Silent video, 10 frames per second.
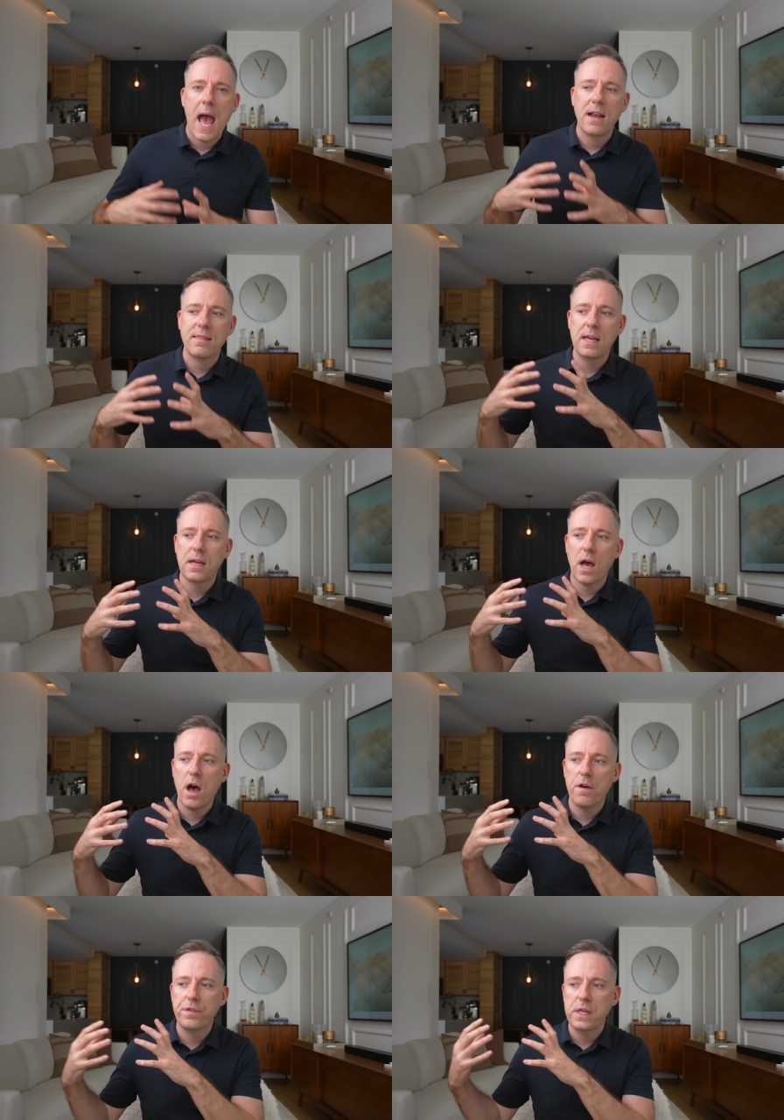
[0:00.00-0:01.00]
and think
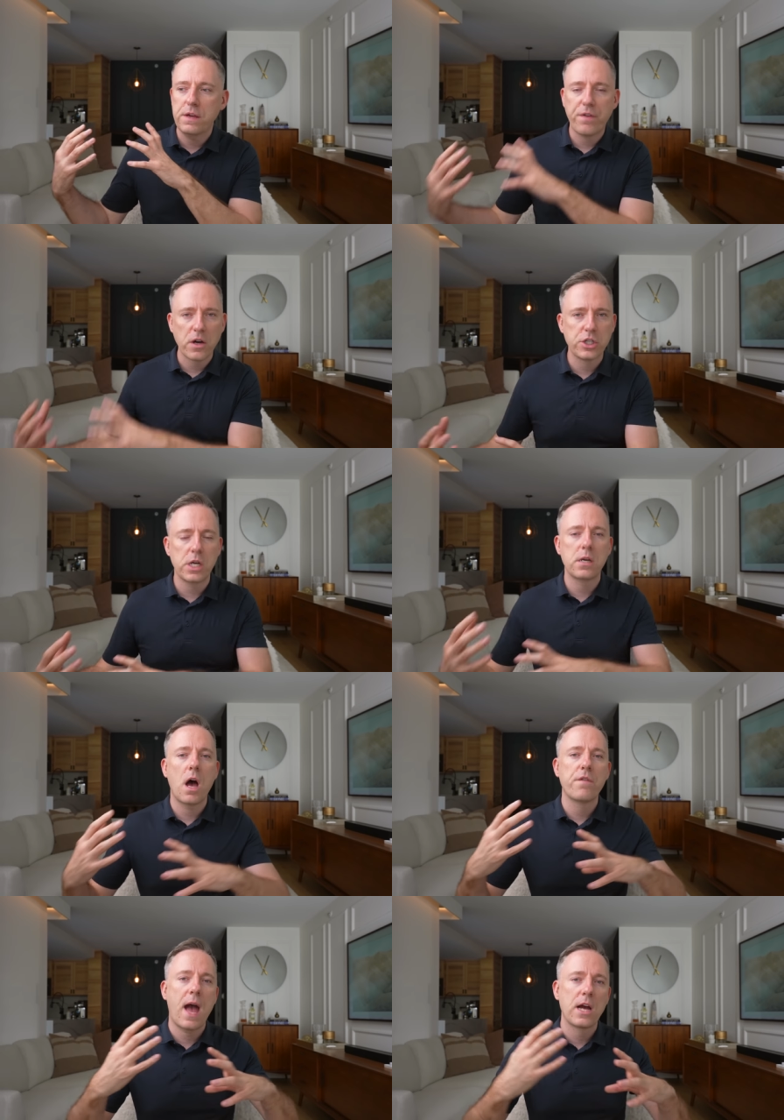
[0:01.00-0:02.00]
of the function
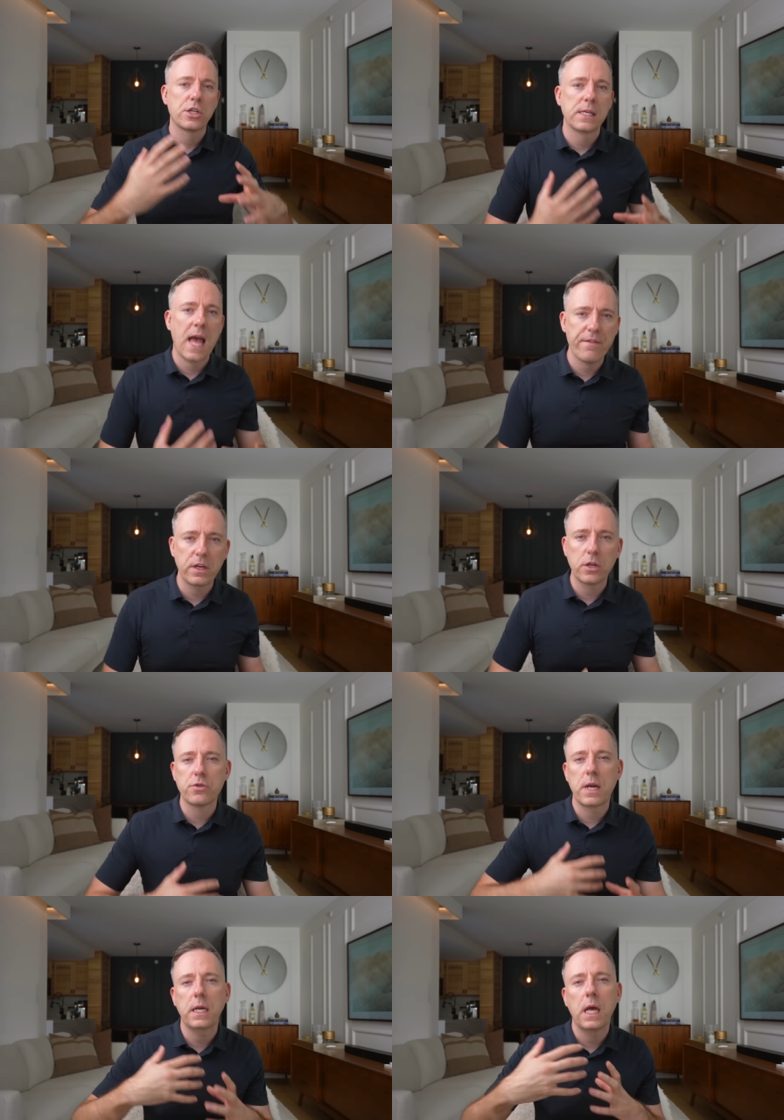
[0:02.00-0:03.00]
of actually having a
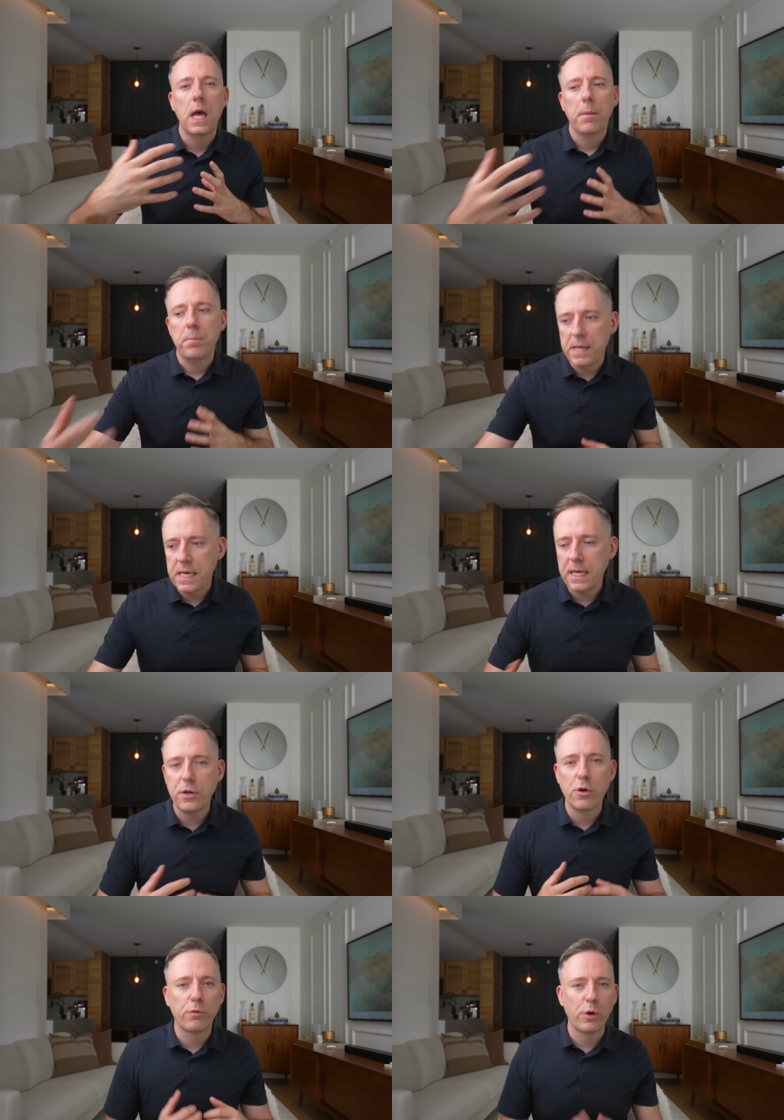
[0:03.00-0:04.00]
drink, being
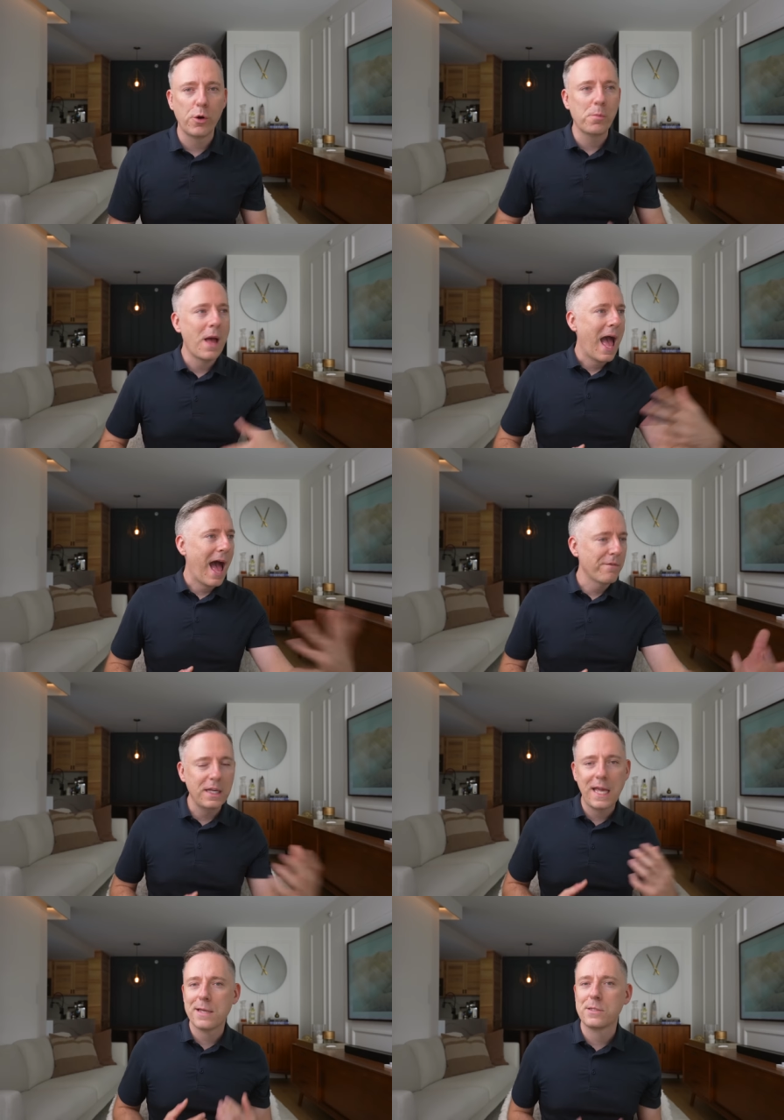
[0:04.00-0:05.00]
in your room,
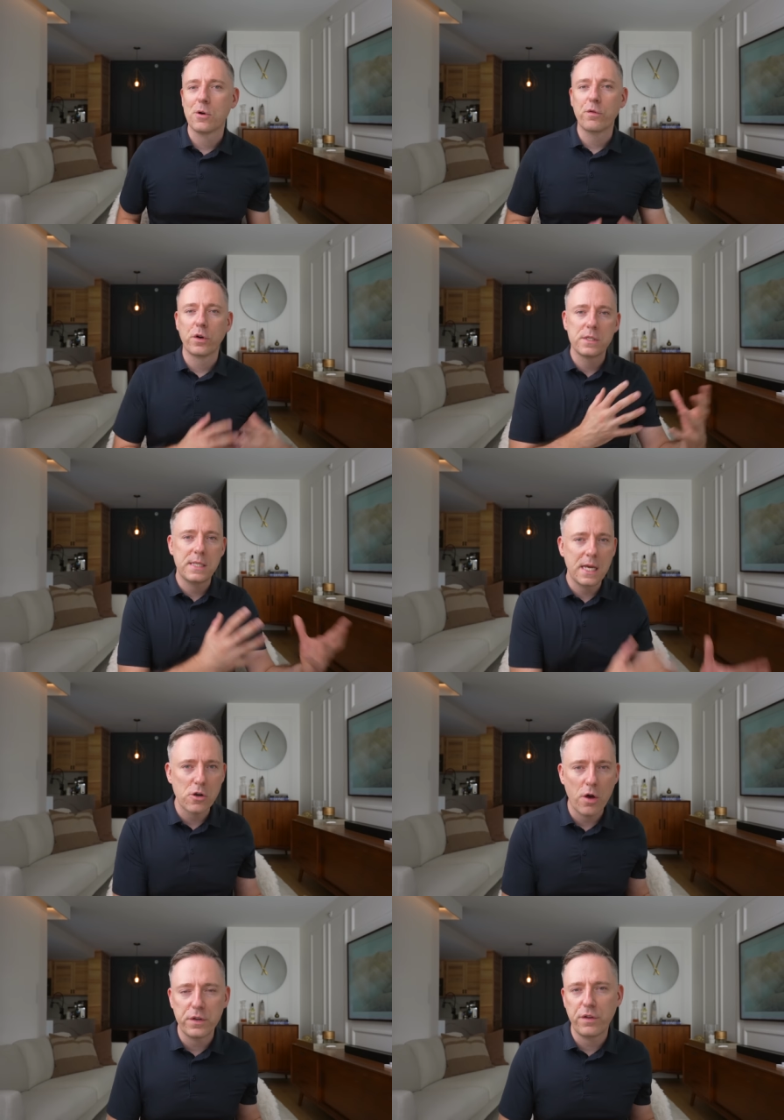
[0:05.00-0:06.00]
having guests over, sit
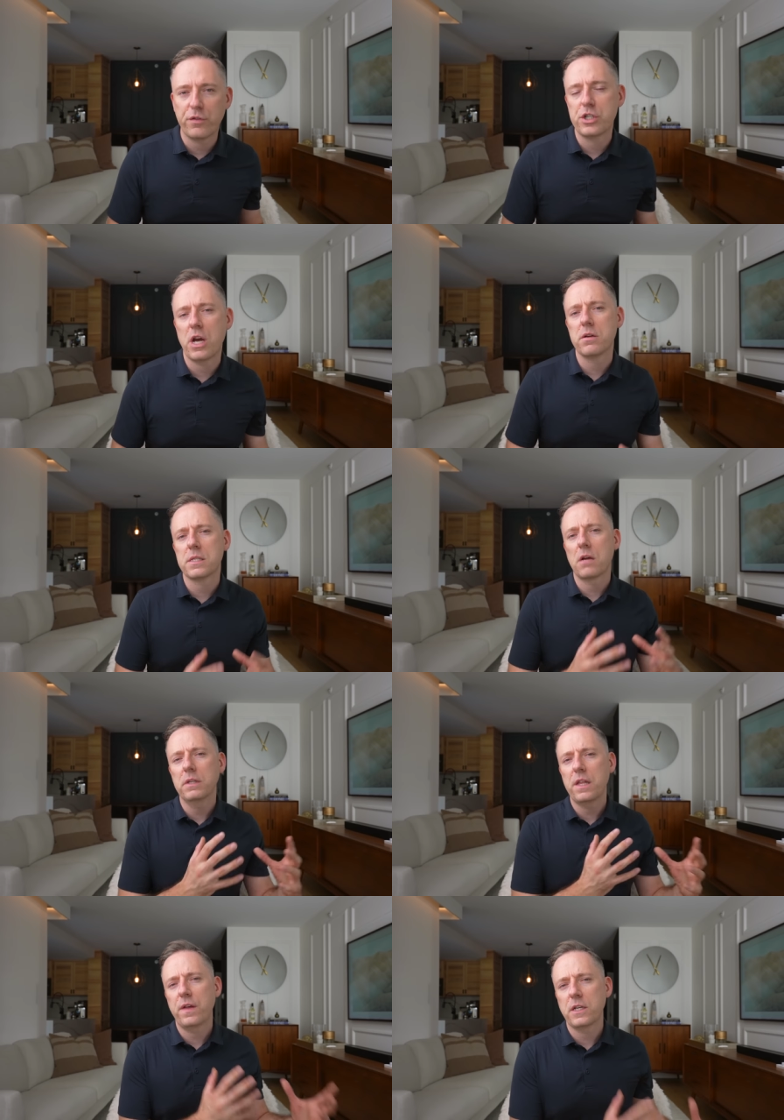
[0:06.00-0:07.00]
in all the different chairs, and
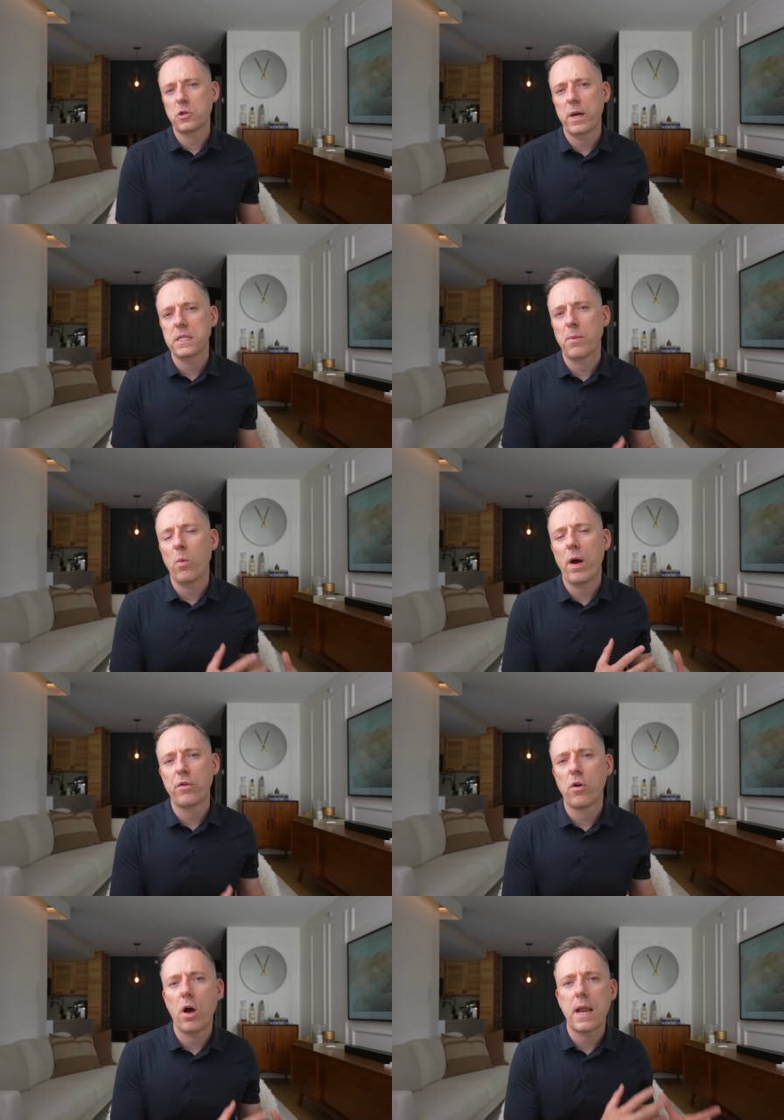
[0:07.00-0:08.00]
really think twice about
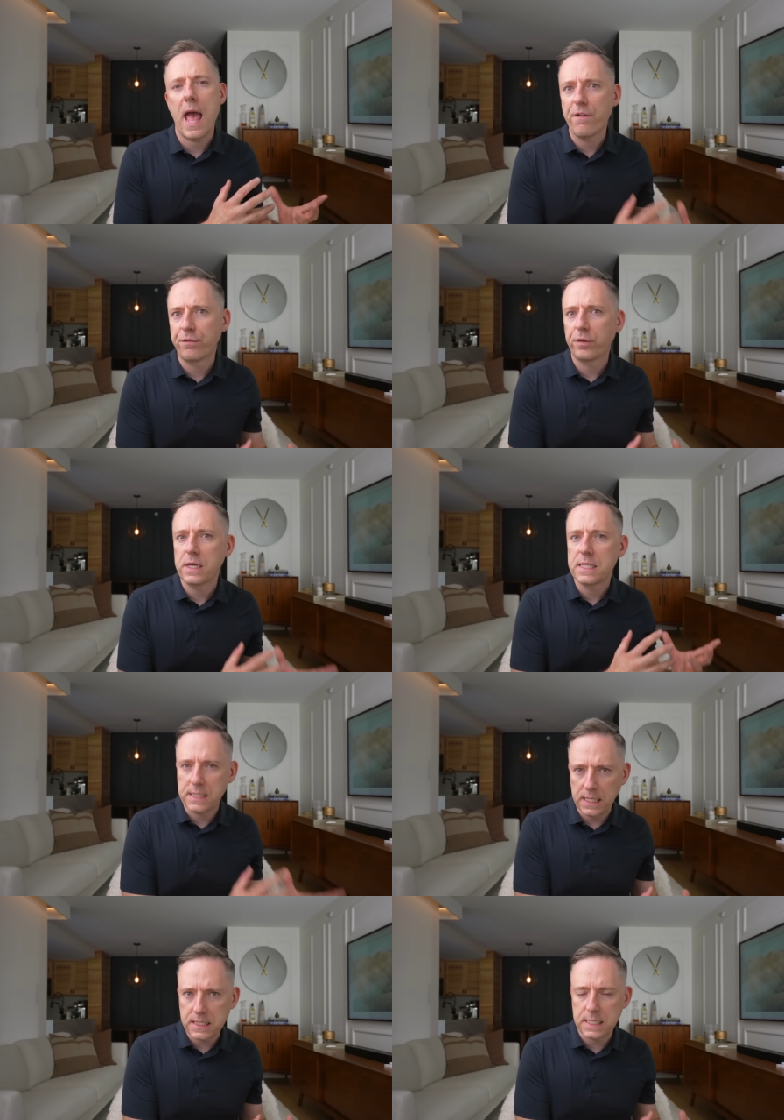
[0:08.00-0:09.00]
whether or not every
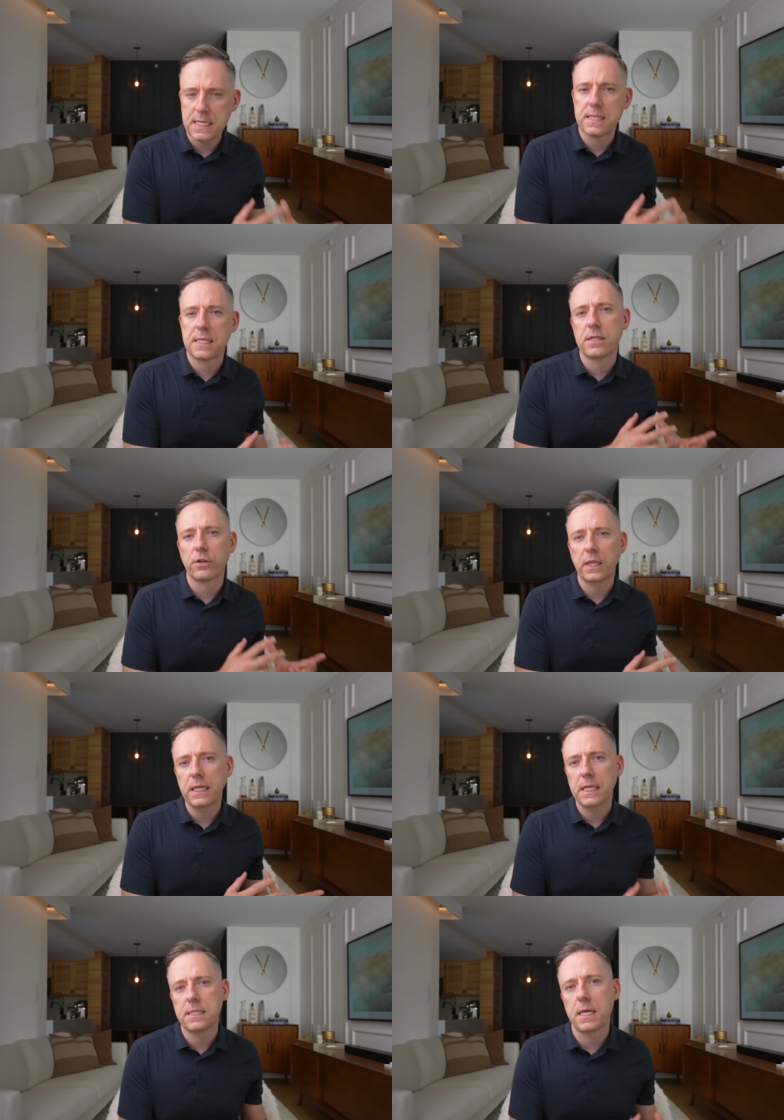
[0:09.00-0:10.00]
seat necessarily
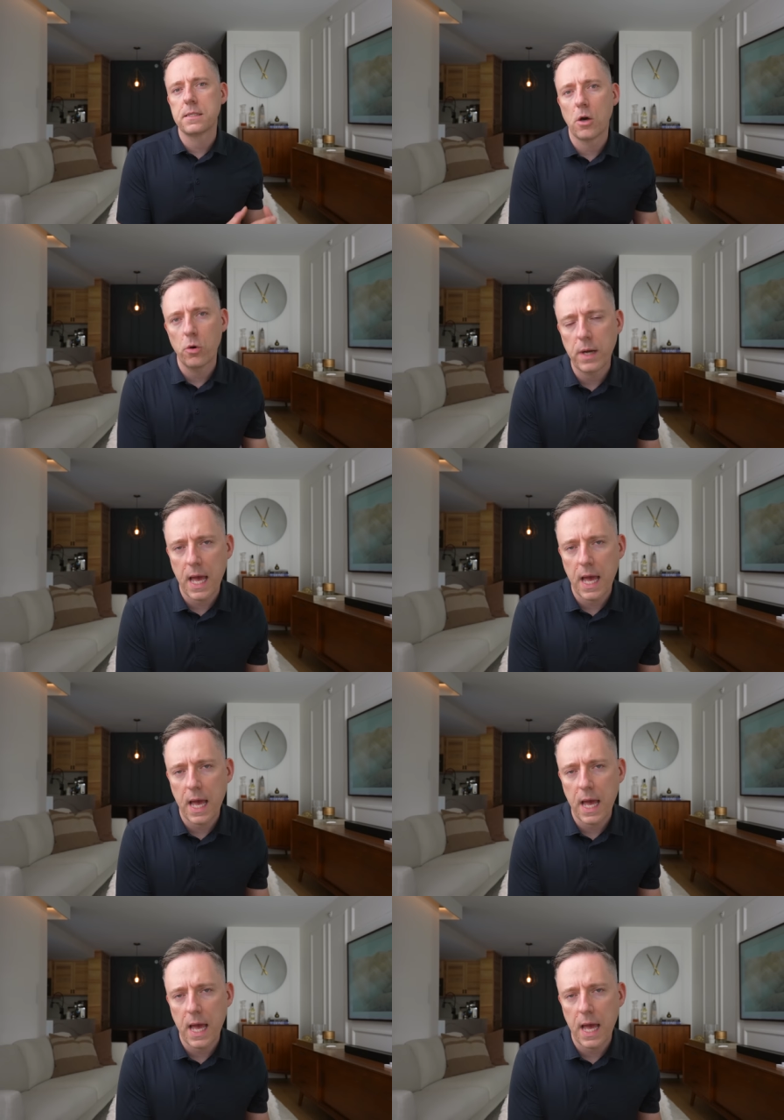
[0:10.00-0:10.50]
needs its own